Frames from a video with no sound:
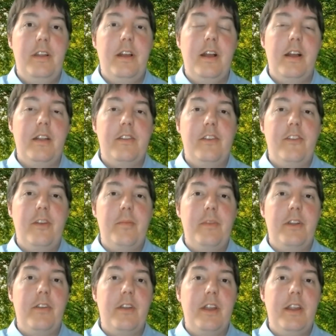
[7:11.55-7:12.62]
to some
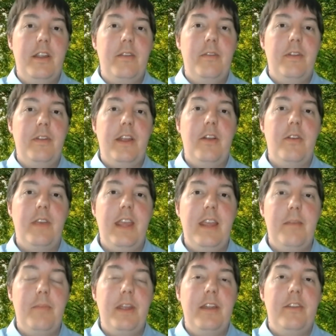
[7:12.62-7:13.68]
degree when they go
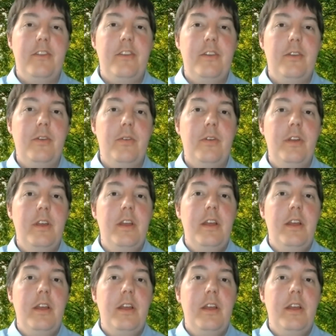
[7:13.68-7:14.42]
camping too.